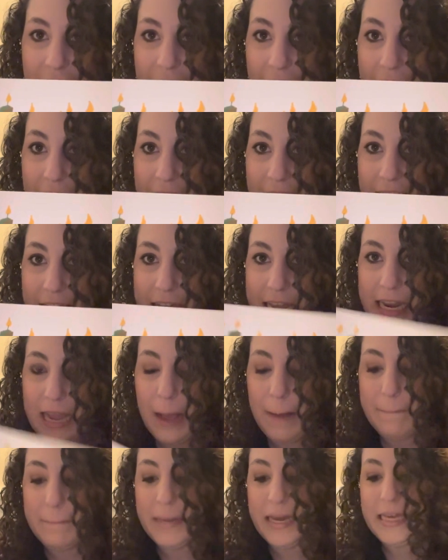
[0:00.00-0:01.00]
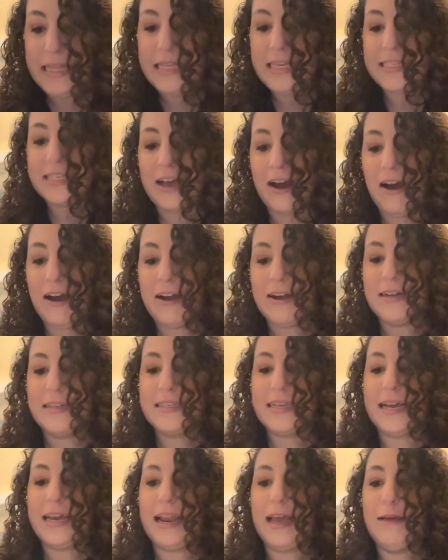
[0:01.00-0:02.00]
and made these
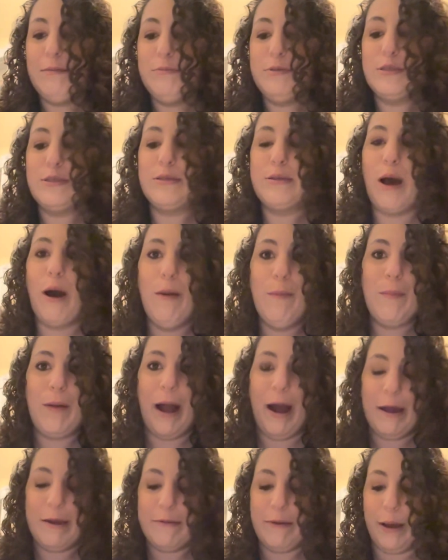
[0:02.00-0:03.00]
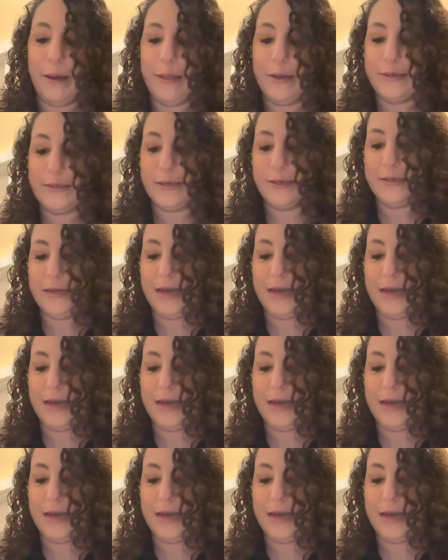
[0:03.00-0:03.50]
cards, and I'm so proud of how they turned